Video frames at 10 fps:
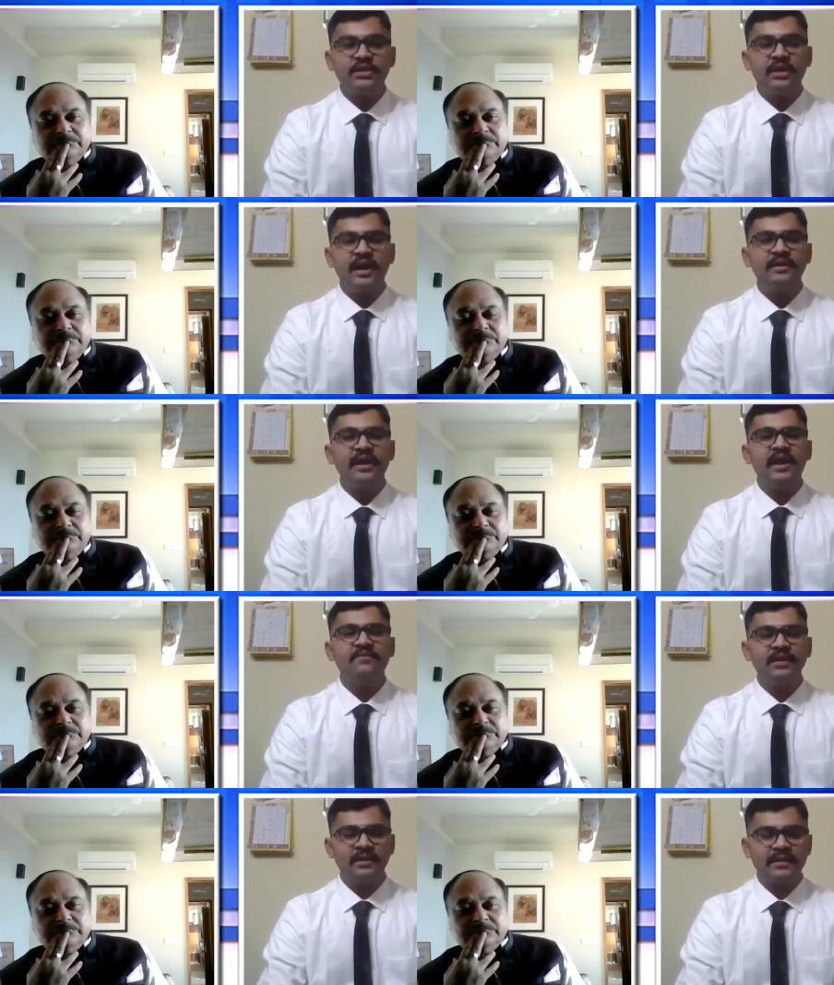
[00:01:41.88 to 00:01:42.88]
Speaker 1: other and I
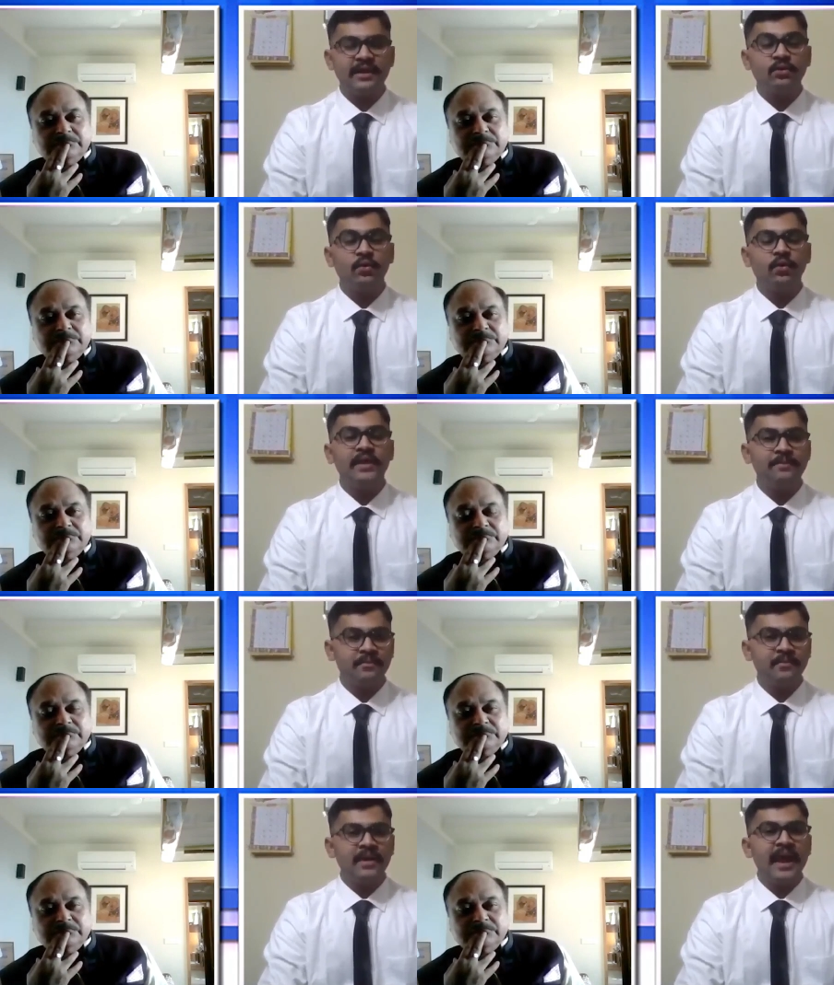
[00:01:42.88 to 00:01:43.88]
will get to know them
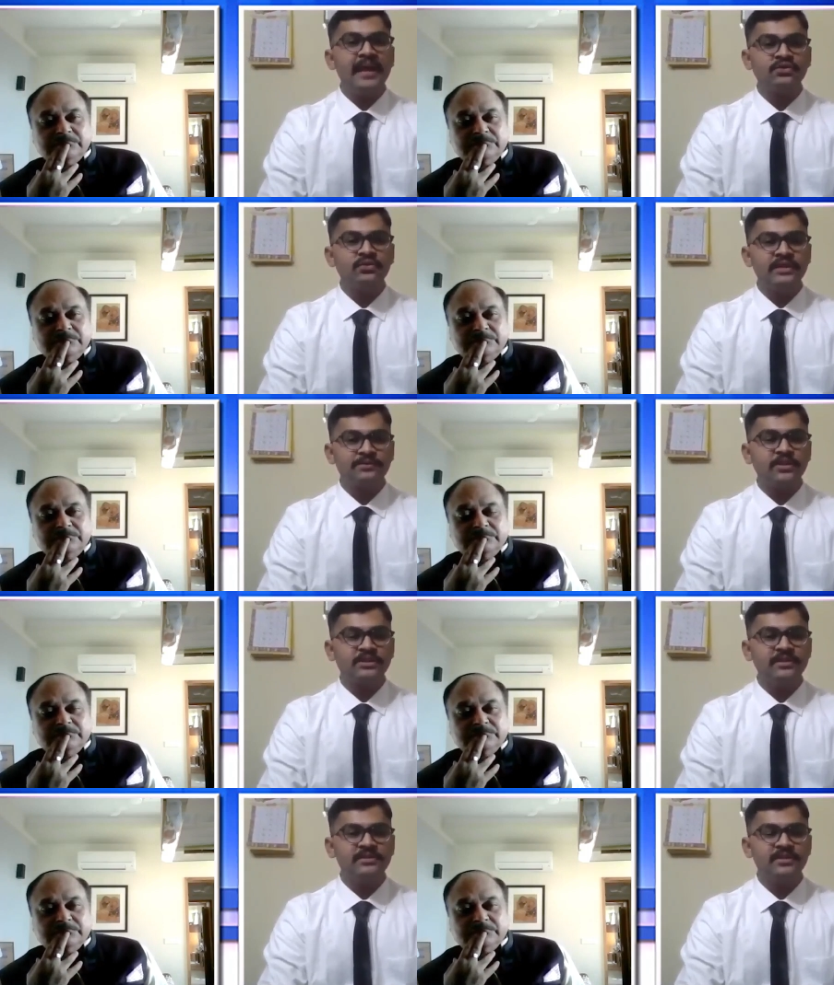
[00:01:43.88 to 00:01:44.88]
as soon as
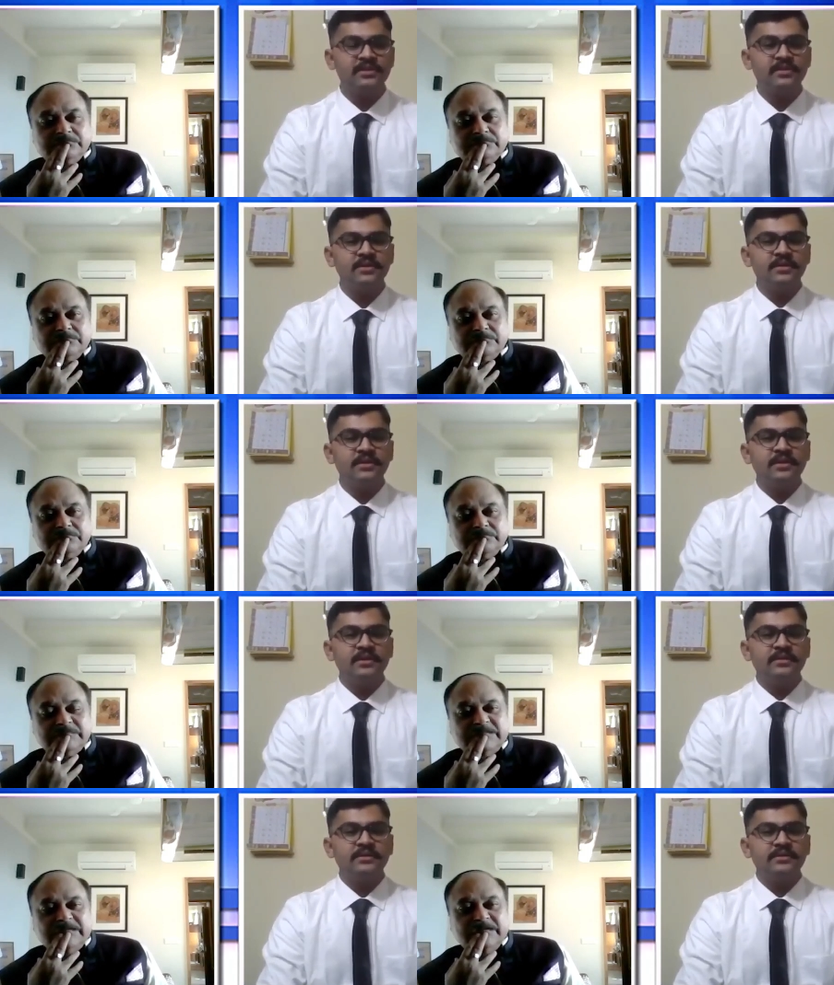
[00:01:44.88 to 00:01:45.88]
possible, sir.
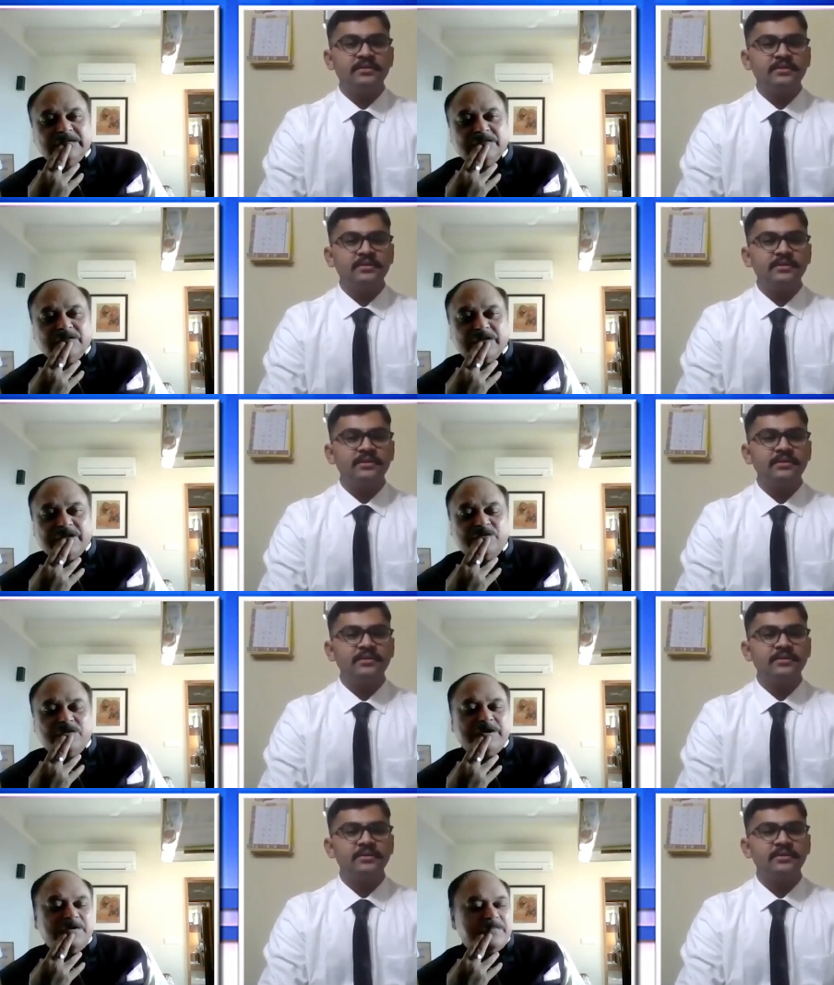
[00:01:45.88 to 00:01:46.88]
Speaker 2: Okay,
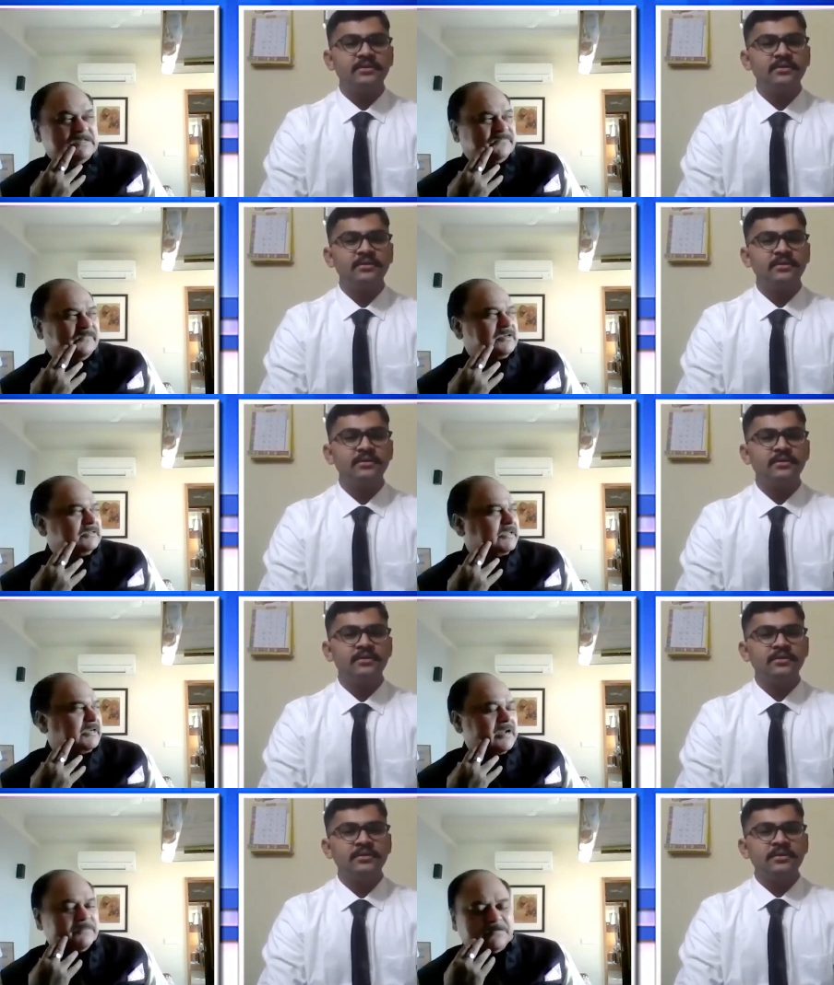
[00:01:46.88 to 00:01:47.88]
who are your best friends?
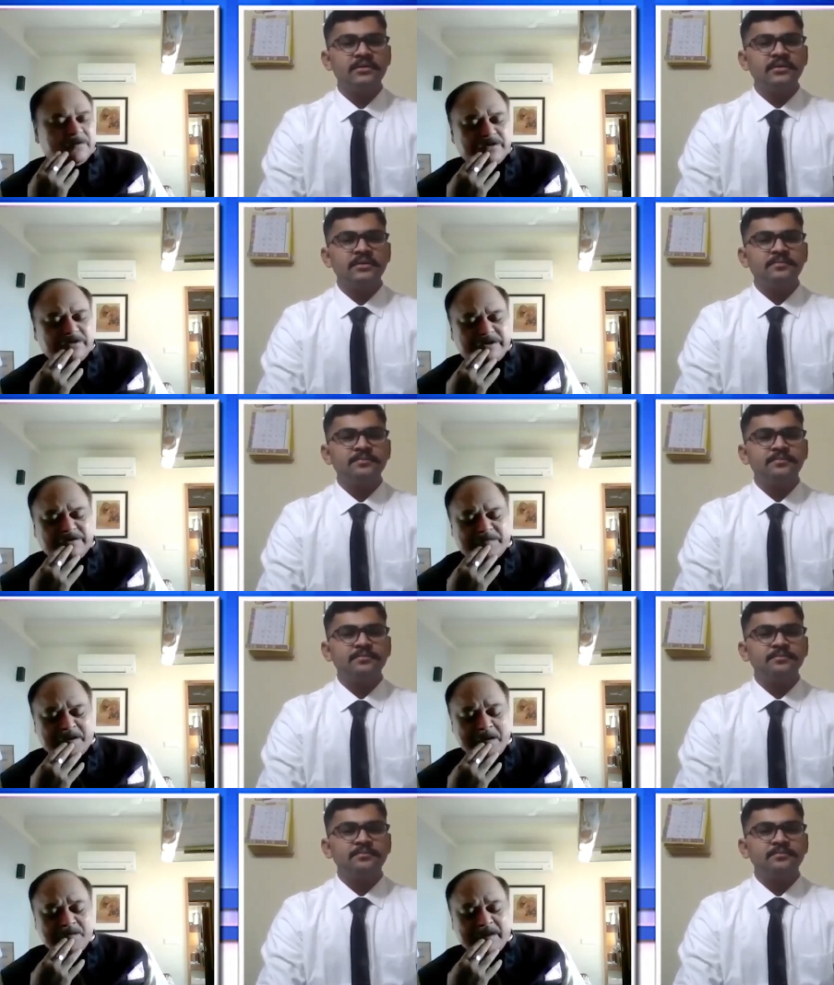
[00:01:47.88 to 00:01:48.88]
They're in Ahmedabad or in
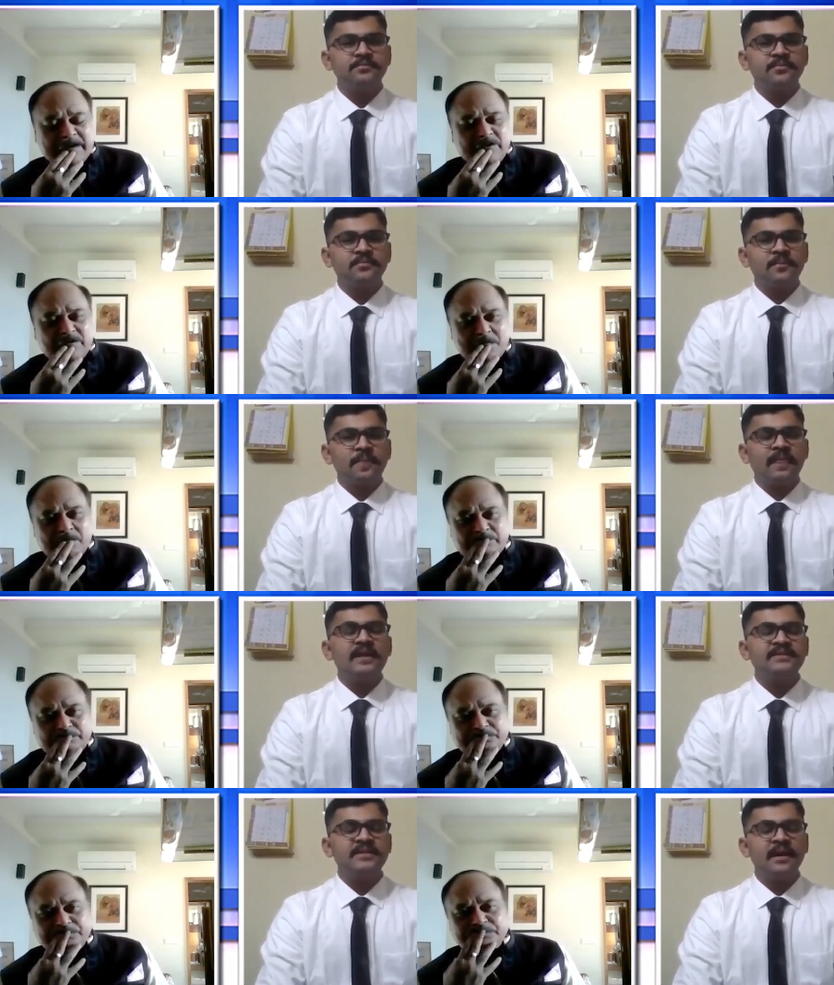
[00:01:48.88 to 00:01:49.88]
Bangalore?
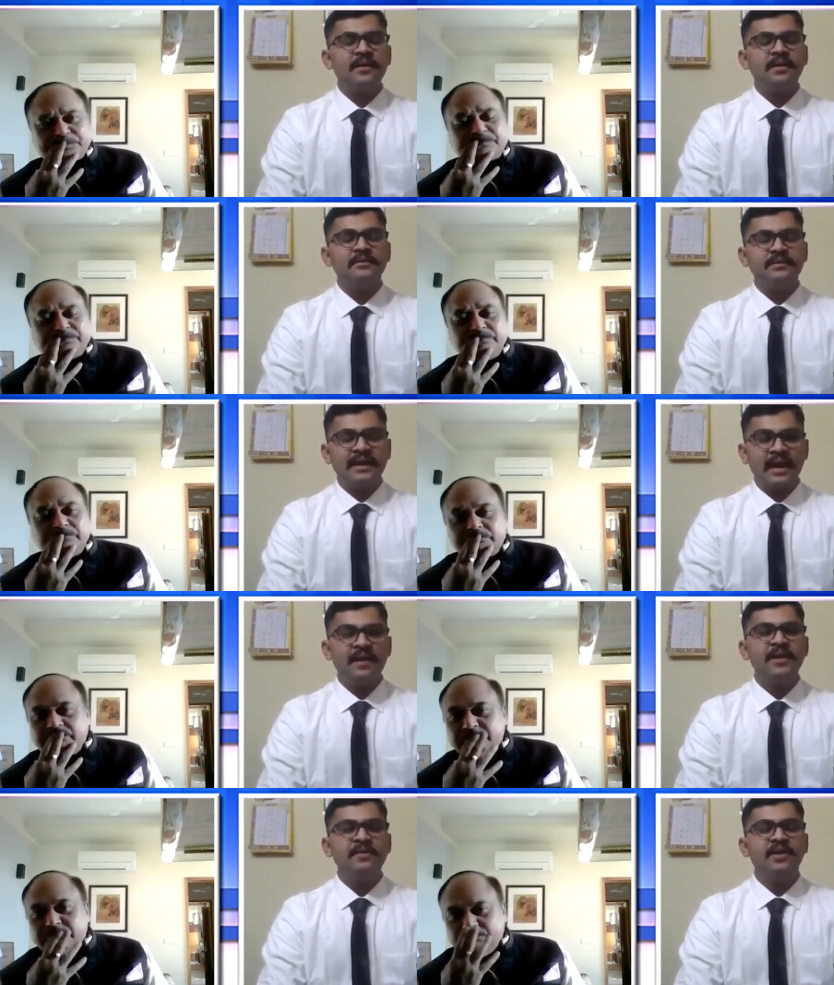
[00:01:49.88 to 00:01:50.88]
Speaker 1: Sir, there are
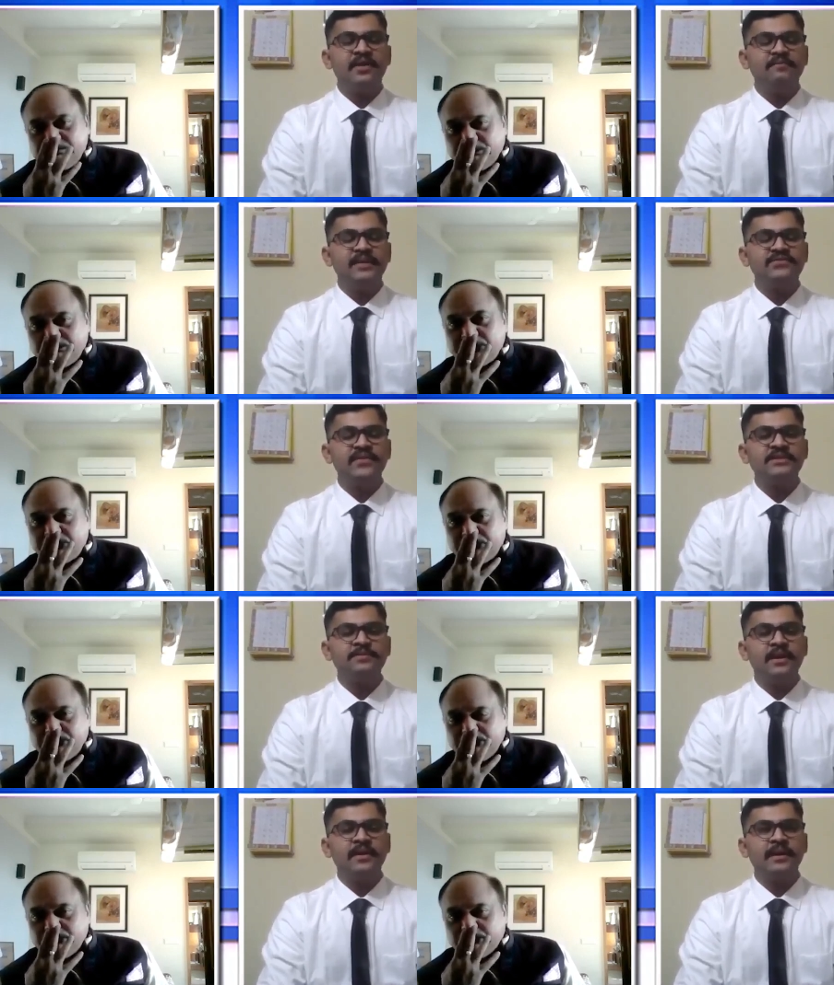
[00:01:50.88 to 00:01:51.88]
very best friends,
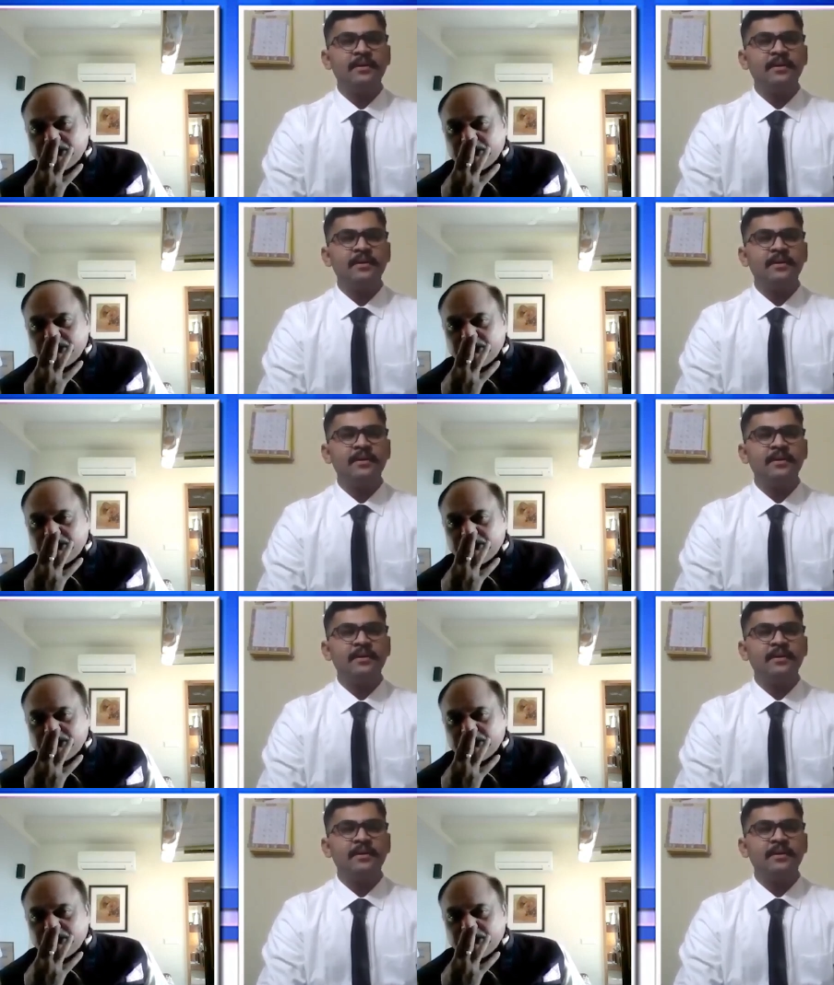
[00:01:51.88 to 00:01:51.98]
but